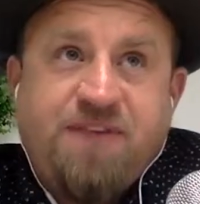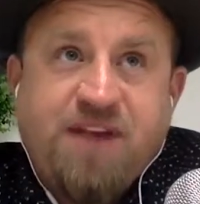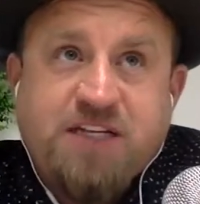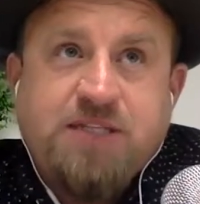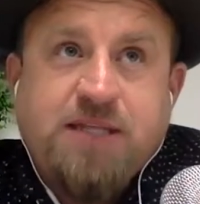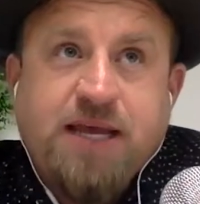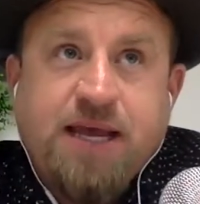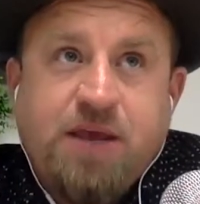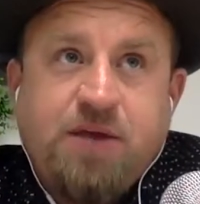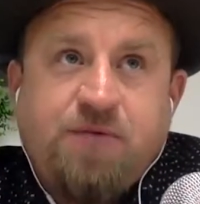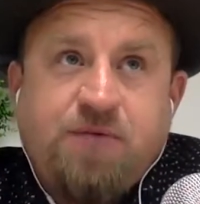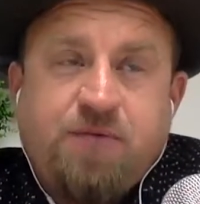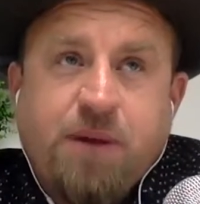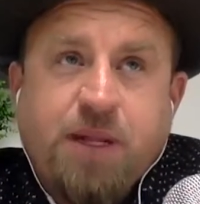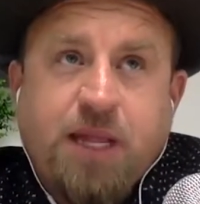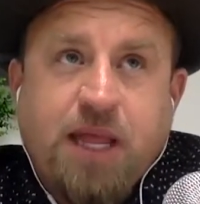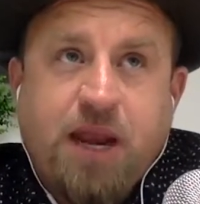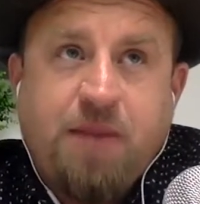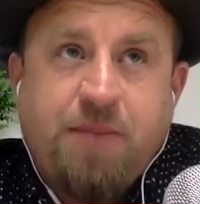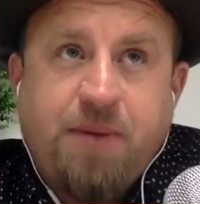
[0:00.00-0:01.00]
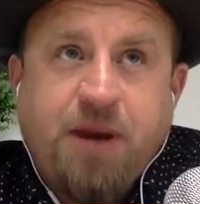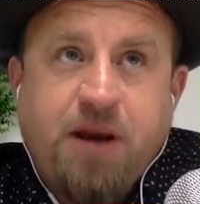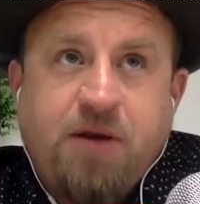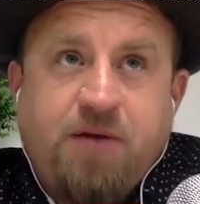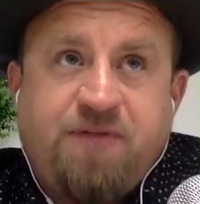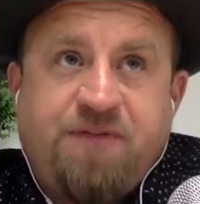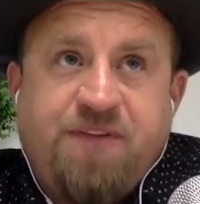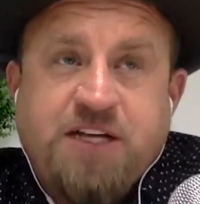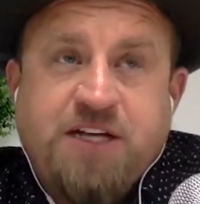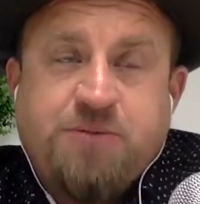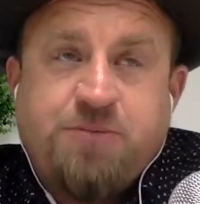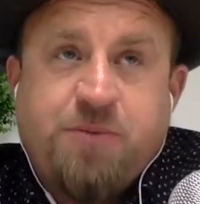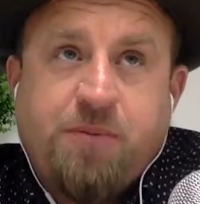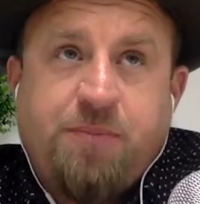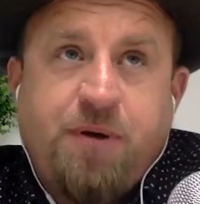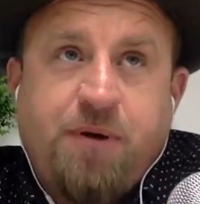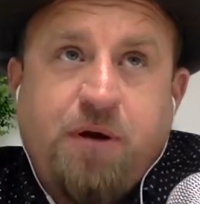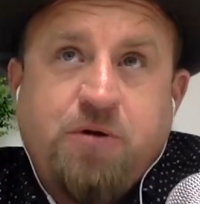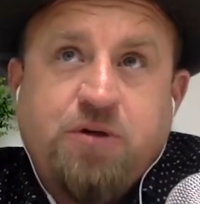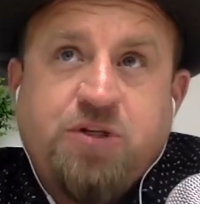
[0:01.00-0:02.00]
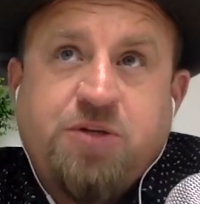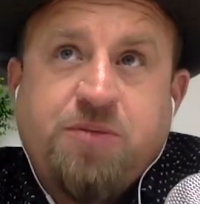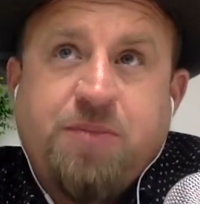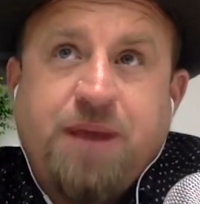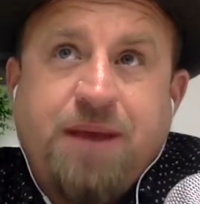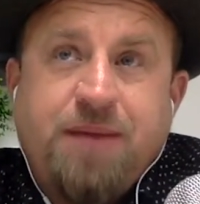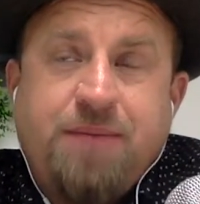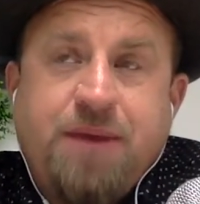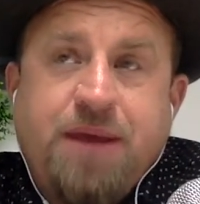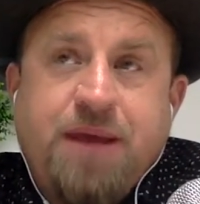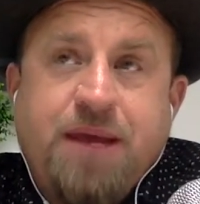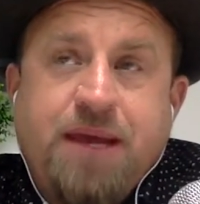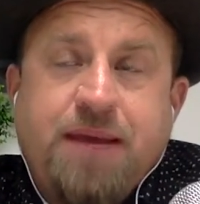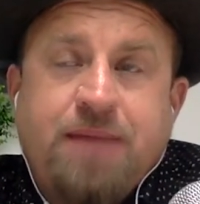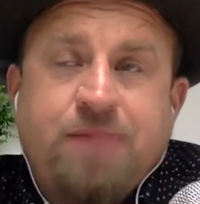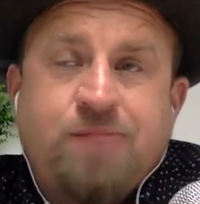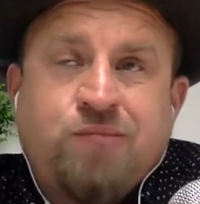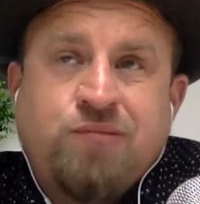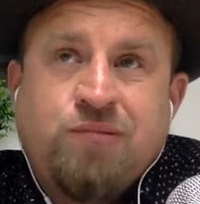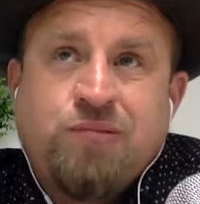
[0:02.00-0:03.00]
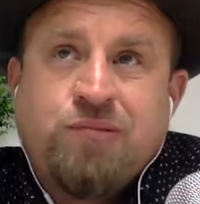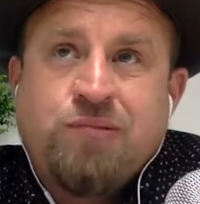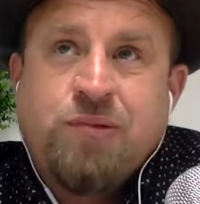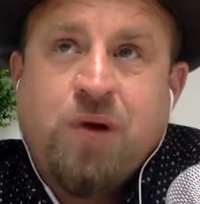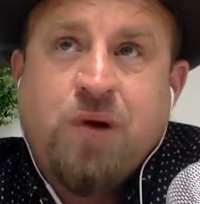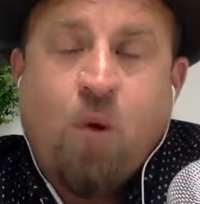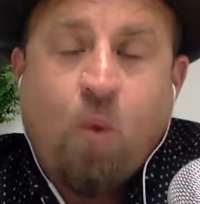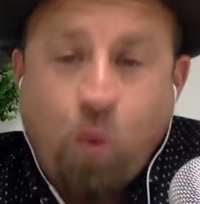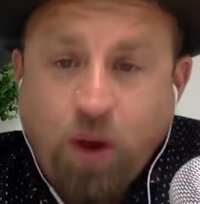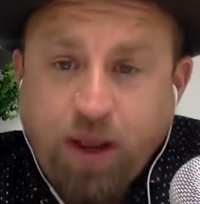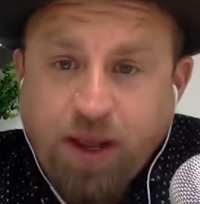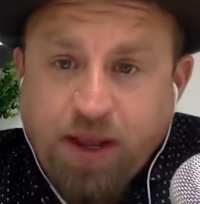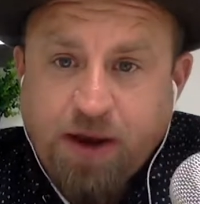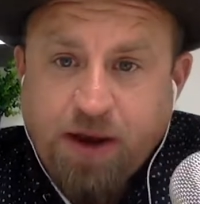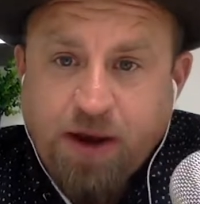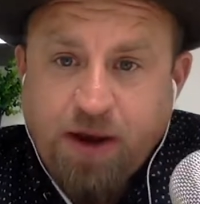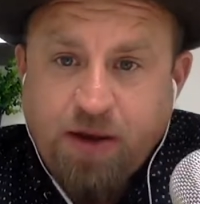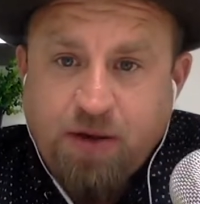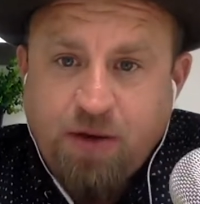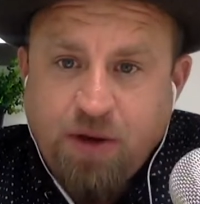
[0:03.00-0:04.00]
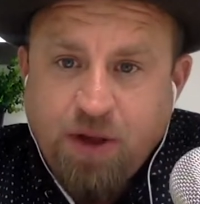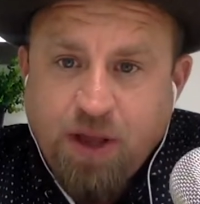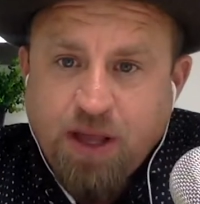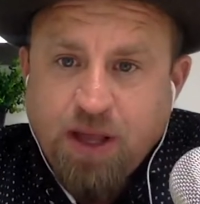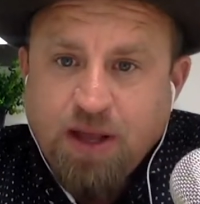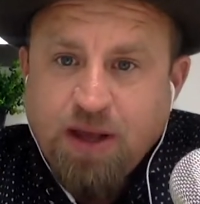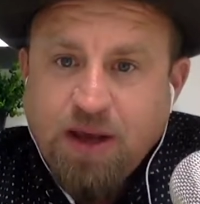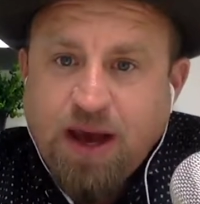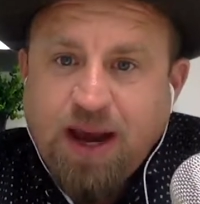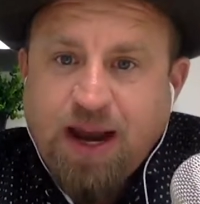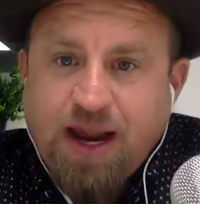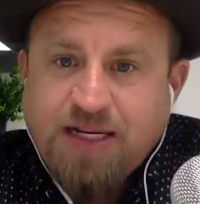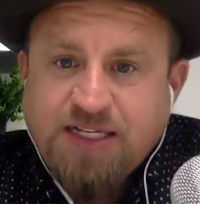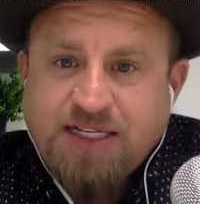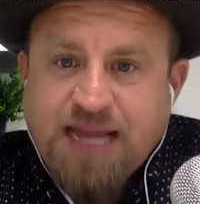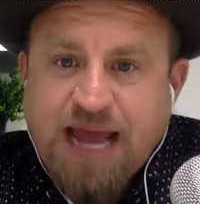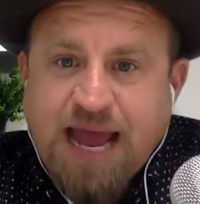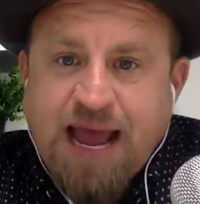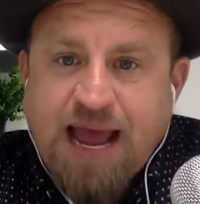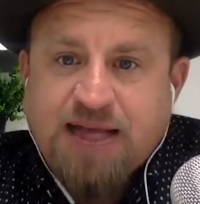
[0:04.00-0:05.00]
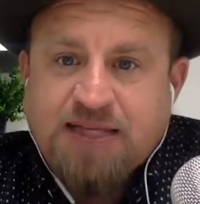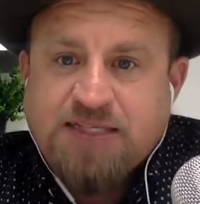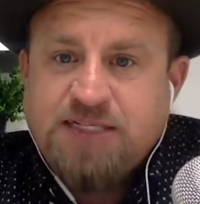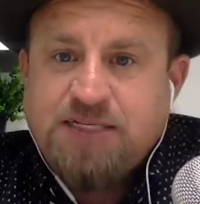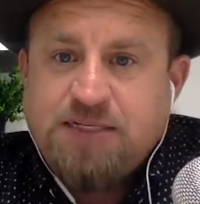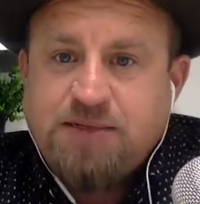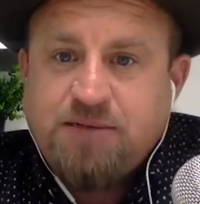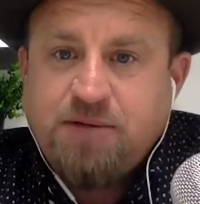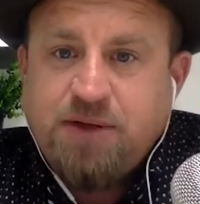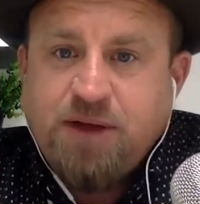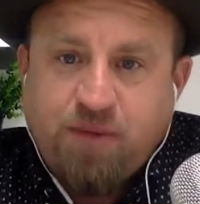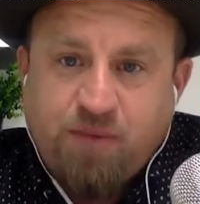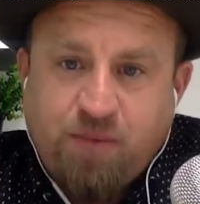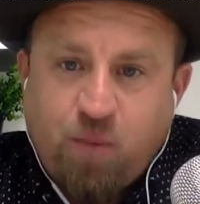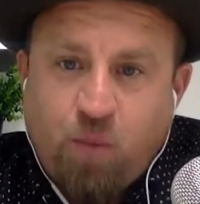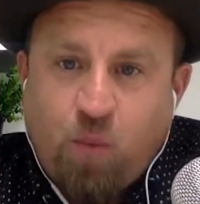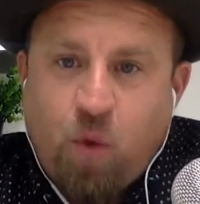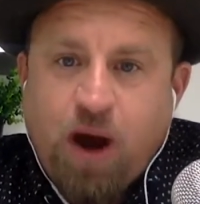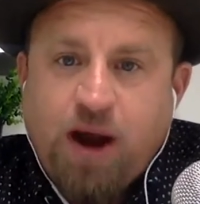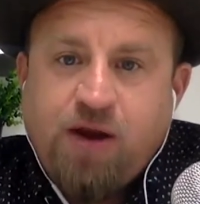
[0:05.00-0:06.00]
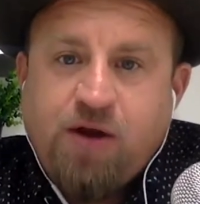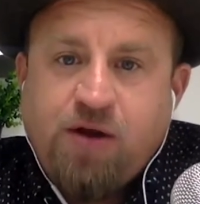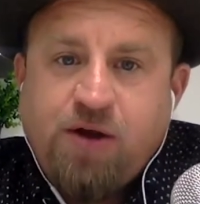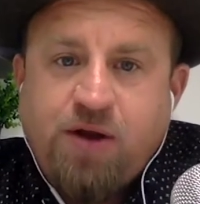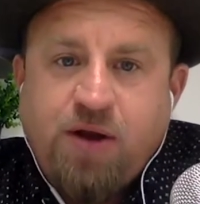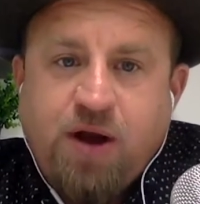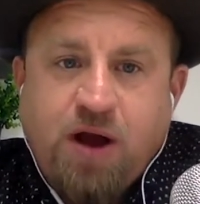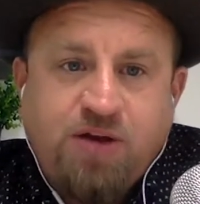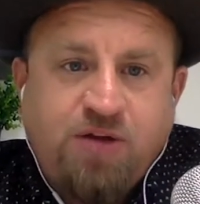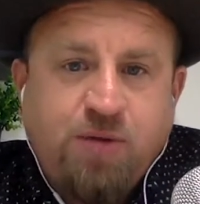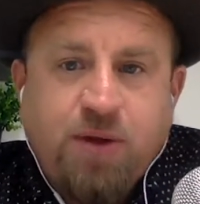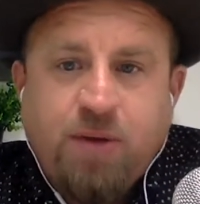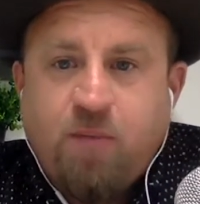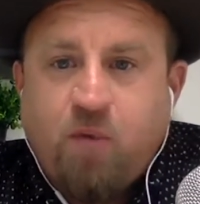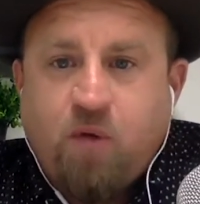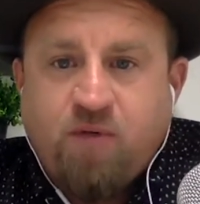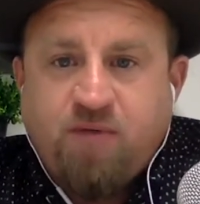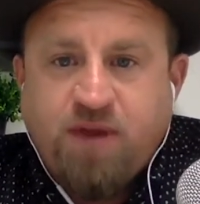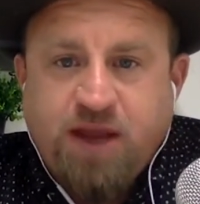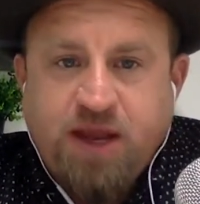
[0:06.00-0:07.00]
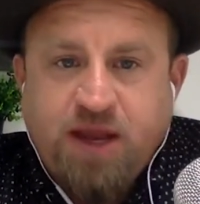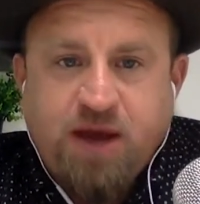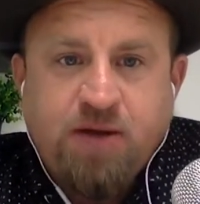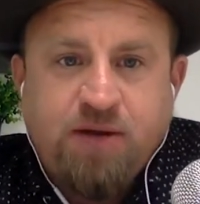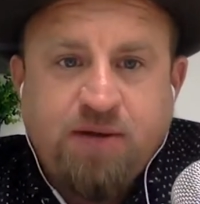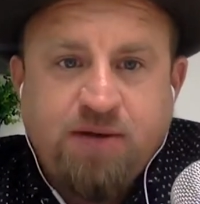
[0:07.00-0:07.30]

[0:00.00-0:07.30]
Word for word: Thank you for bringing that up. I did a Facebook post maybe a week ago, and I just asked, you know, why are you not doing more video?